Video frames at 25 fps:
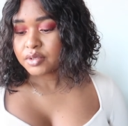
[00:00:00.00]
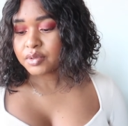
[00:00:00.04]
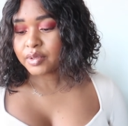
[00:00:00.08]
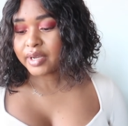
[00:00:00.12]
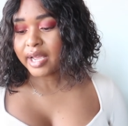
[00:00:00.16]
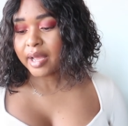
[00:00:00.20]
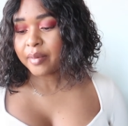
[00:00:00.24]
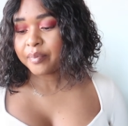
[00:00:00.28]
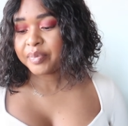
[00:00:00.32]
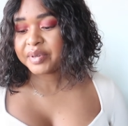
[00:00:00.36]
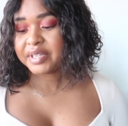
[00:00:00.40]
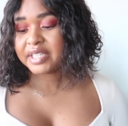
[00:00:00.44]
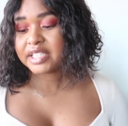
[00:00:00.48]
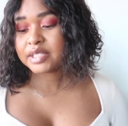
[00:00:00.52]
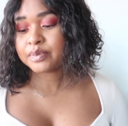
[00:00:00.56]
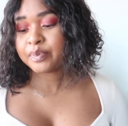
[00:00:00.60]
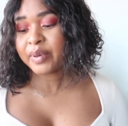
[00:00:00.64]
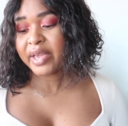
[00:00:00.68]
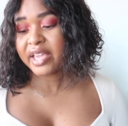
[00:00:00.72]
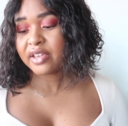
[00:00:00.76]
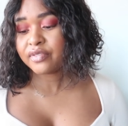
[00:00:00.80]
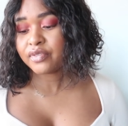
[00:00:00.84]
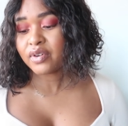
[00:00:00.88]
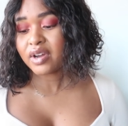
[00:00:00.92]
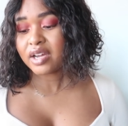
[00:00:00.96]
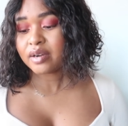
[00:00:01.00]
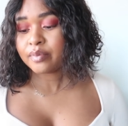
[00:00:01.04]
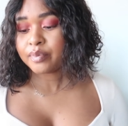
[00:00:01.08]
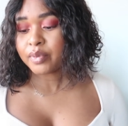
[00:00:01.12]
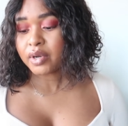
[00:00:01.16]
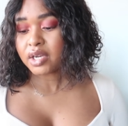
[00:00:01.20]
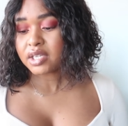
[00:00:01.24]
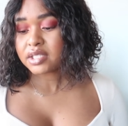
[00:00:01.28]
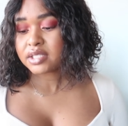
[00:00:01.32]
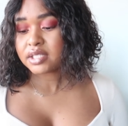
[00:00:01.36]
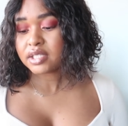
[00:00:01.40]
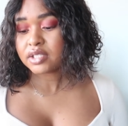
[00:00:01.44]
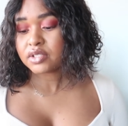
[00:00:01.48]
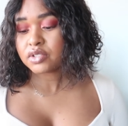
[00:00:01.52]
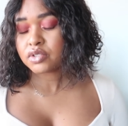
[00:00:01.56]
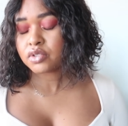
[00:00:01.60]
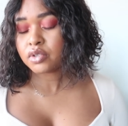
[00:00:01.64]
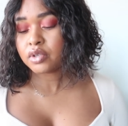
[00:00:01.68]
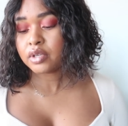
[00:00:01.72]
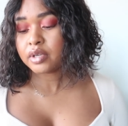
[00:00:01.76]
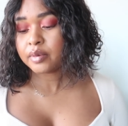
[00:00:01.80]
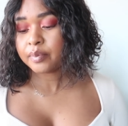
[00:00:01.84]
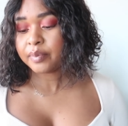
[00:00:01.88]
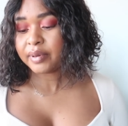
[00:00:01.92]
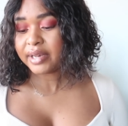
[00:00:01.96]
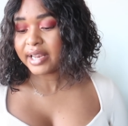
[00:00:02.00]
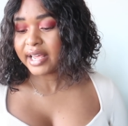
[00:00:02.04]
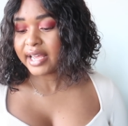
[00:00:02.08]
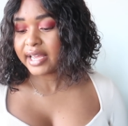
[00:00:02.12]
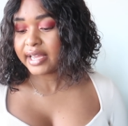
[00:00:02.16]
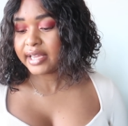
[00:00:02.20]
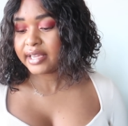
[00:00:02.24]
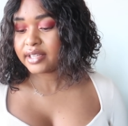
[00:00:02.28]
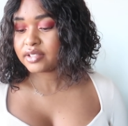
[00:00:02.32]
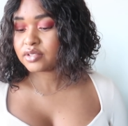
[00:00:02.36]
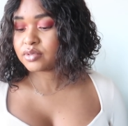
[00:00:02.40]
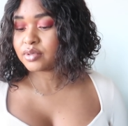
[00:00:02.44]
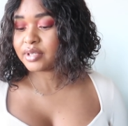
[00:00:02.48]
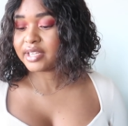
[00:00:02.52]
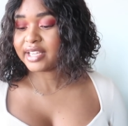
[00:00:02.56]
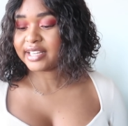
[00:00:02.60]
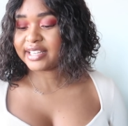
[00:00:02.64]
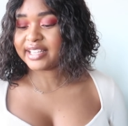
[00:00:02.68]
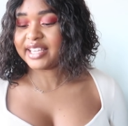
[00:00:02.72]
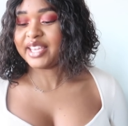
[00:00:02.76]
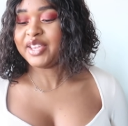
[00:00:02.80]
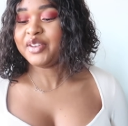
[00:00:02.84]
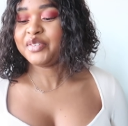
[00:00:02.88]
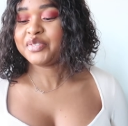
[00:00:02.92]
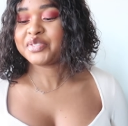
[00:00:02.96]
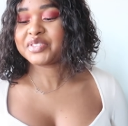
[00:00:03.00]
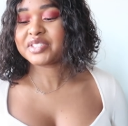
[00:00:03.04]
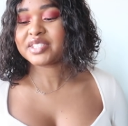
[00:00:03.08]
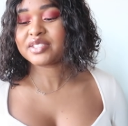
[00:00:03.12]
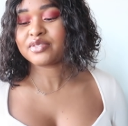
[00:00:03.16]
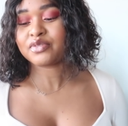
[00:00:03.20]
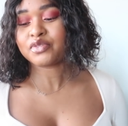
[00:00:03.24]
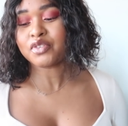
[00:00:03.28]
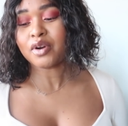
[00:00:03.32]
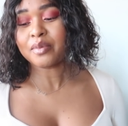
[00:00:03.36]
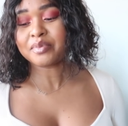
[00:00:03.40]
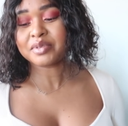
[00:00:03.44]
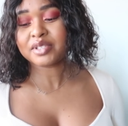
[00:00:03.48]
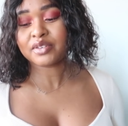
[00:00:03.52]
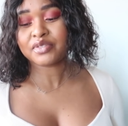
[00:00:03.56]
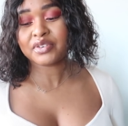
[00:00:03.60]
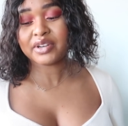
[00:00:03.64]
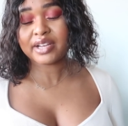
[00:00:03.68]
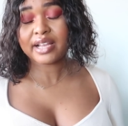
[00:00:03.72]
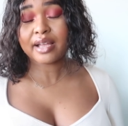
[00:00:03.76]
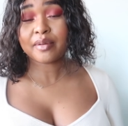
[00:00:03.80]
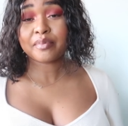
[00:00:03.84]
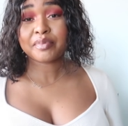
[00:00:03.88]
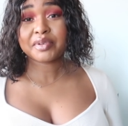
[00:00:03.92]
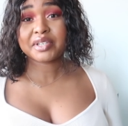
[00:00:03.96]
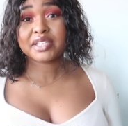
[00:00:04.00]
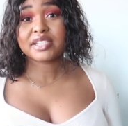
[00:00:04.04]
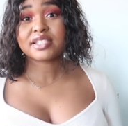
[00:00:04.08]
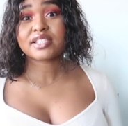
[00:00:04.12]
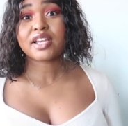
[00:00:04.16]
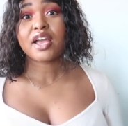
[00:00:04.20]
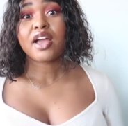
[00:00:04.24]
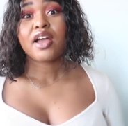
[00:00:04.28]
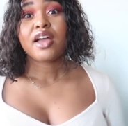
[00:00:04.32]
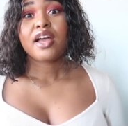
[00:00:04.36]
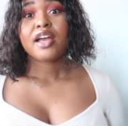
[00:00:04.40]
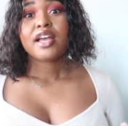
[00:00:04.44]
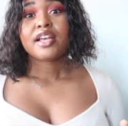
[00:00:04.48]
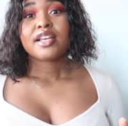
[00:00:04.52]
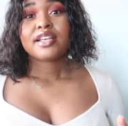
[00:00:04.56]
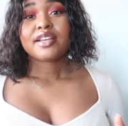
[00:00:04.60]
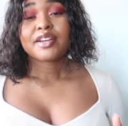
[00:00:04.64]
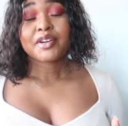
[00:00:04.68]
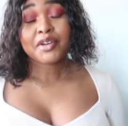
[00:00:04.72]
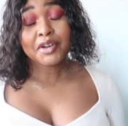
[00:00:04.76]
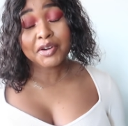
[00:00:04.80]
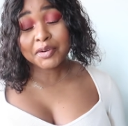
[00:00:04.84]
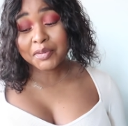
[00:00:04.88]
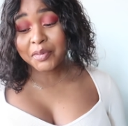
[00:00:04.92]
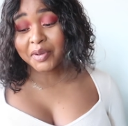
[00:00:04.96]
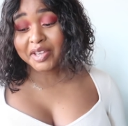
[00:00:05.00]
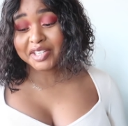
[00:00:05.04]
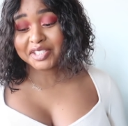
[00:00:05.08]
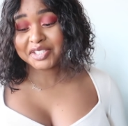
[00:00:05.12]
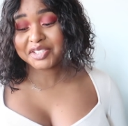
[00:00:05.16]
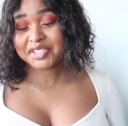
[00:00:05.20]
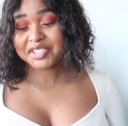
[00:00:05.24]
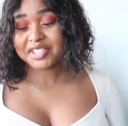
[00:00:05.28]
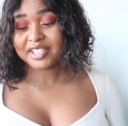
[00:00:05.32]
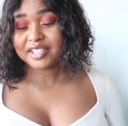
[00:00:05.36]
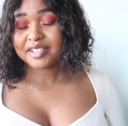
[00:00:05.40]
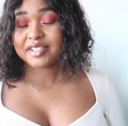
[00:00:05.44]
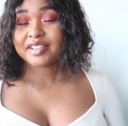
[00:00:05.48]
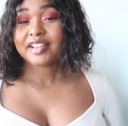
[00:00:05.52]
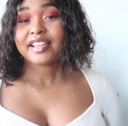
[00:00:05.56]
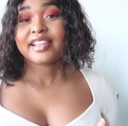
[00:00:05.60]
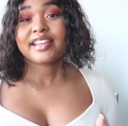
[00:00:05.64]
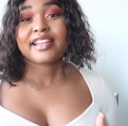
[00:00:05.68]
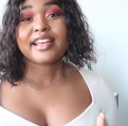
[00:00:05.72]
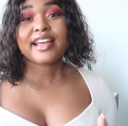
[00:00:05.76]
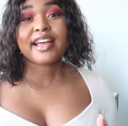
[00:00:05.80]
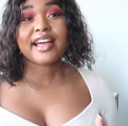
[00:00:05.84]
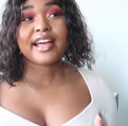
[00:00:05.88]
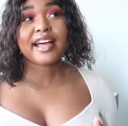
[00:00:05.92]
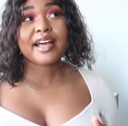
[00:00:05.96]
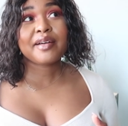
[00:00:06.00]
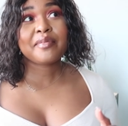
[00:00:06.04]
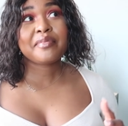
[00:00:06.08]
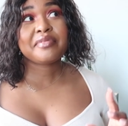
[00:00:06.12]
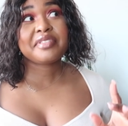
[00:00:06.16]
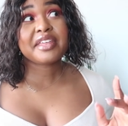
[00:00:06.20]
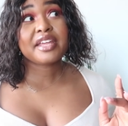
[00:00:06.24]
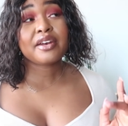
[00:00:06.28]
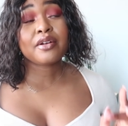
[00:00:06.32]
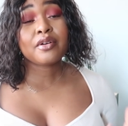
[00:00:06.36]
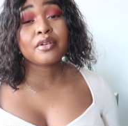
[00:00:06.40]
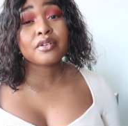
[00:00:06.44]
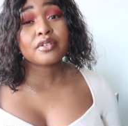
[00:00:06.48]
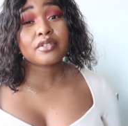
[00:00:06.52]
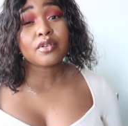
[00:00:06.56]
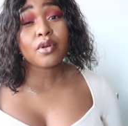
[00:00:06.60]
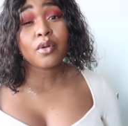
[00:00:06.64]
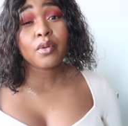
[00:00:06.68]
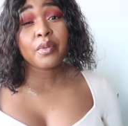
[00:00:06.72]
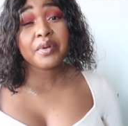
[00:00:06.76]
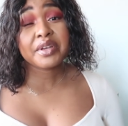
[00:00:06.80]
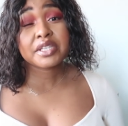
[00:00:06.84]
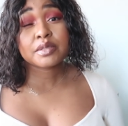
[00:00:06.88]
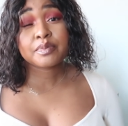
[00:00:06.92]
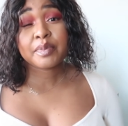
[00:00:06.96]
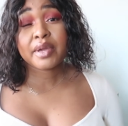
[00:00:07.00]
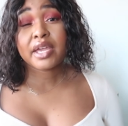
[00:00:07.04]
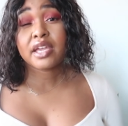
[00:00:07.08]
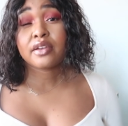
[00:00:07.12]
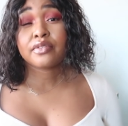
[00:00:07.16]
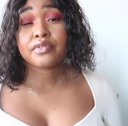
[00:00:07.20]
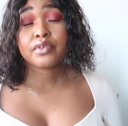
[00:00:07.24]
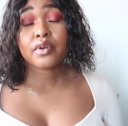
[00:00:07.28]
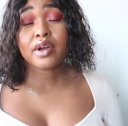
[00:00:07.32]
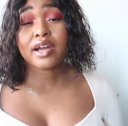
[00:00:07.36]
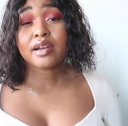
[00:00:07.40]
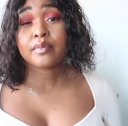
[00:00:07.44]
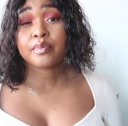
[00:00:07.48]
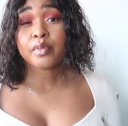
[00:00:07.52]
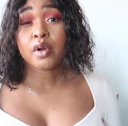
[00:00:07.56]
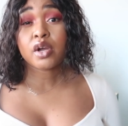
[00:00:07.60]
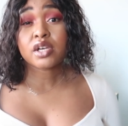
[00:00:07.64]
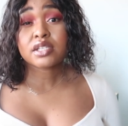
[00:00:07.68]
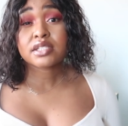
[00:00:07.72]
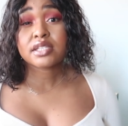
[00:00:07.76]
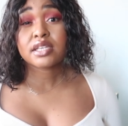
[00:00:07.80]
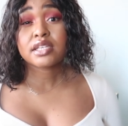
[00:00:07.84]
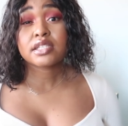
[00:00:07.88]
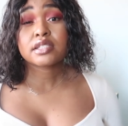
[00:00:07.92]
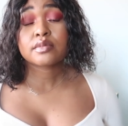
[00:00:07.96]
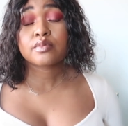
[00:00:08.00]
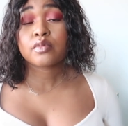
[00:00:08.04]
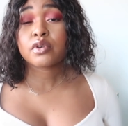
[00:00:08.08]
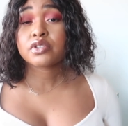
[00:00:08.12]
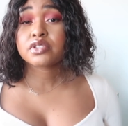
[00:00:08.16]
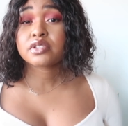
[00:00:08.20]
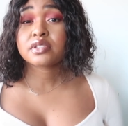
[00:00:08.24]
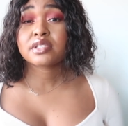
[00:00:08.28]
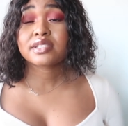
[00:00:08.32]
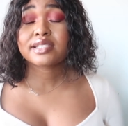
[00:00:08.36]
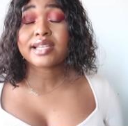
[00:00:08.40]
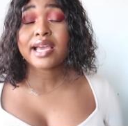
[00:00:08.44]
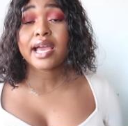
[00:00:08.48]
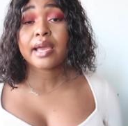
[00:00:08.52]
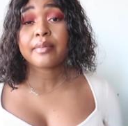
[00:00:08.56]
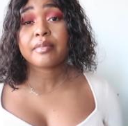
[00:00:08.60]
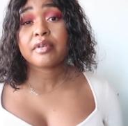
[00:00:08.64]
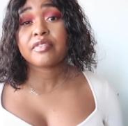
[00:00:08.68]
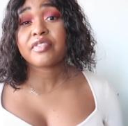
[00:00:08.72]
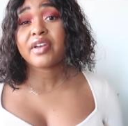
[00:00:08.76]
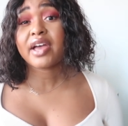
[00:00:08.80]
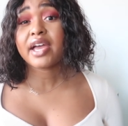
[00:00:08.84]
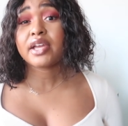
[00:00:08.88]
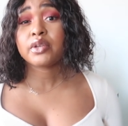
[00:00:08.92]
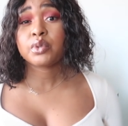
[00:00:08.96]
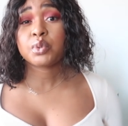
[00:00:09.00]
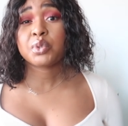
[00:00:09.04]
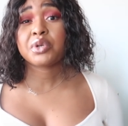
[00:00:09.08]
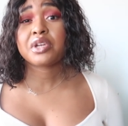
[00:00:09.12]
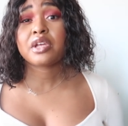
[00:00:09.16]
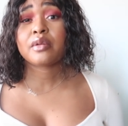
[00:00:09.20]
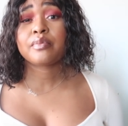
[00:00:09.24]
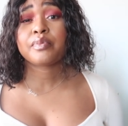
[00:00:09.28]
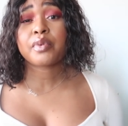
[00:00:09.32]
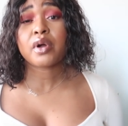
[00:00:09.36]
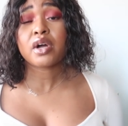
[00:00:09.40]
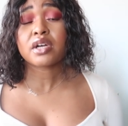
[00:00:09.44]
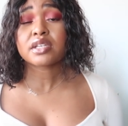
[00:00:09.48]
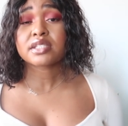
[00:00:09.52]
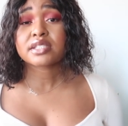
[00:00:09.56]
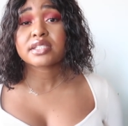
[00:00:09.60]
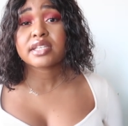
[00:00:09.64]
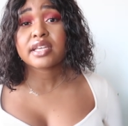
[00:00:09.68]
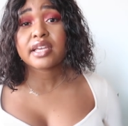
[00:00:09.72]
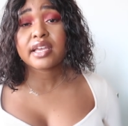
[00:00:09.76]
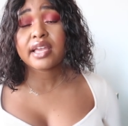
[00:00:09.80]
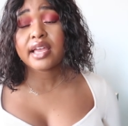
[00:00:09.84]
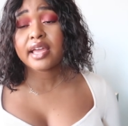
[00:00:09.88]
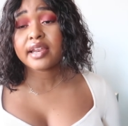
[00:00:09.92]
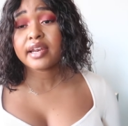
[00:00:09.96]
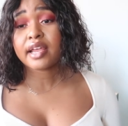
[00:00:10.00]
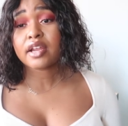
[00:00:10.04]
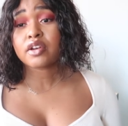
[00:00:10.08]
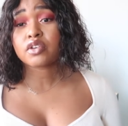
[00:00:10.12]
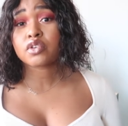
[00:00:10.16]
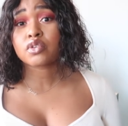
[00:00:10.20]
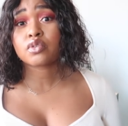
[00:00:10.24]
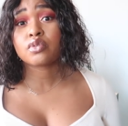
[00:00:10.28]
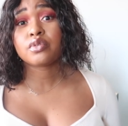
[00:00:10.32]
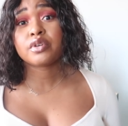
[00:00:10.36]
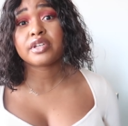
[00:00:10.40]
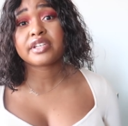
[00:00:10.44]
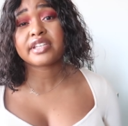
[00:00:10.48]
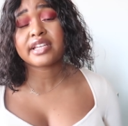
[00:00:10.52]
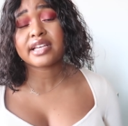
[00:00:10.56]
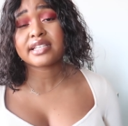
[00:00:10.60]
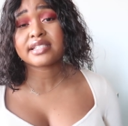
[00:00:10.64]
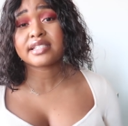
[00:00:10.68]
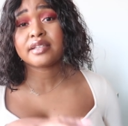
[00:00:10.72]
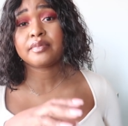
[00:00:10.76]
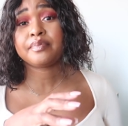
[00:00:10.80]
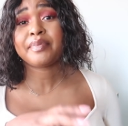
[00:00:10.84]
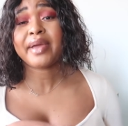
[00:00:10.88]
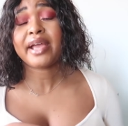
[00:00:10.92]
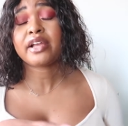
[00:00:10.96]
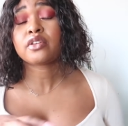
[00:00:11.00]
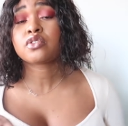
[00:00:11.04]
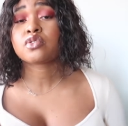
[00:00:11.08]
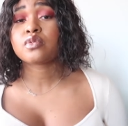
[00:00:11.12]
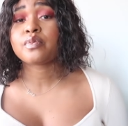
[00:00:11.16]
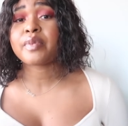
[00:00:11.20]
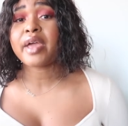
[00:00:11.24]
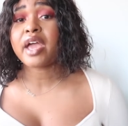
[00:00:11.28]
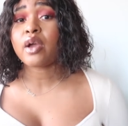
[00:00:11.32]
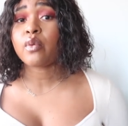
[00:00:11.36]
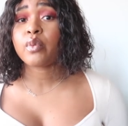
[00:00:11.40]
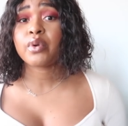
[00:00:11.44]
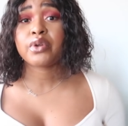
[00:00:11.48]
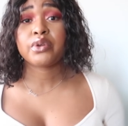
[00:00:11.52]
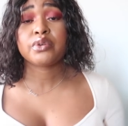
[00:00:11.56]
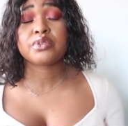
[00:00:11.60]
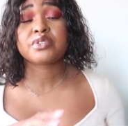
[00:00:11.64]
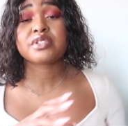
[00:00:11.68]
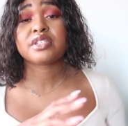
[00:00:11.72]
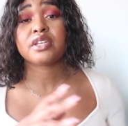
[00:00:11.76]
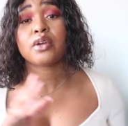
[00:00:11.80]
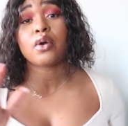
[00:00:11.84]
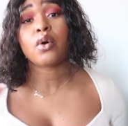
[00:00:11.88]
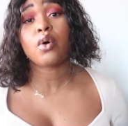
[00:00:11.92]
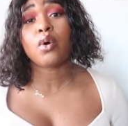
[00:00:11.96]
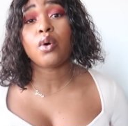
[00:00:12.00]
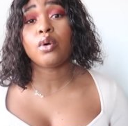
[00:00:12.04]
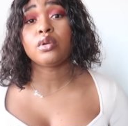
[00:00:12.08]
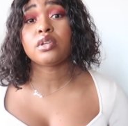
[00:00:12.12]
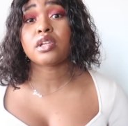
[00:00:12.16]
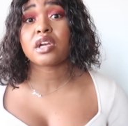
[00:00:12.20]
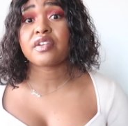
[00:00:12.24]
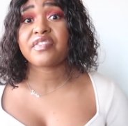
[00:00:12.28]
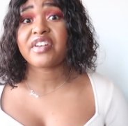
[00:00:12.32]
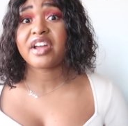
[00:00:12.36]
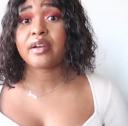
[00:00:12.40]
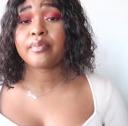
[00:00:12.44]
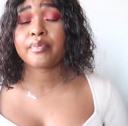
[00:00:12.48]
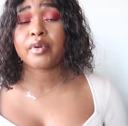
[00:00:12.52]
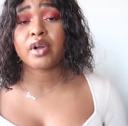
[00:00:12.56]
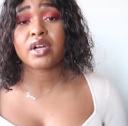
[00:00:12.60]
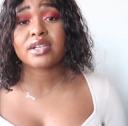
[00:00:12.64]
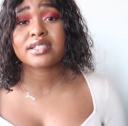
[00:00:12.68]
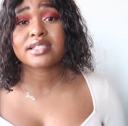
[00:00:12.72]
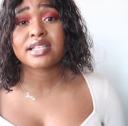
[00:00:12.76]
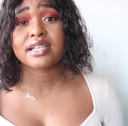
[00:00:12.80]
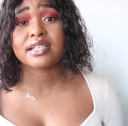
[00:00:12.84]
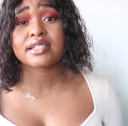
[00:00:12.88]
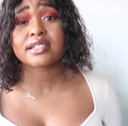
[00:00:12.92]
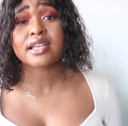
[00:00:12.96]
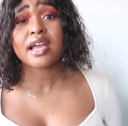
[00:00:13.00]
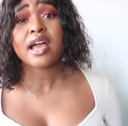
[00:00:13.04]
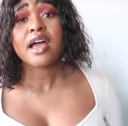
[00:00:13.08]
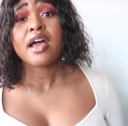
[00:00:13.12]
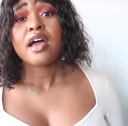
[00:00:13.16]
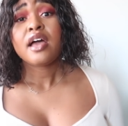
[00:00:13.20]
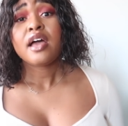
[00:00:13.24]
Do companies pay for unboxings? Do you apply to get gifts from different companies? Good question. Um, they don't always pay for unboxings. Most of the time, if I do an unboxing, and I do it as in back to back where you see a whole lot of unboxings,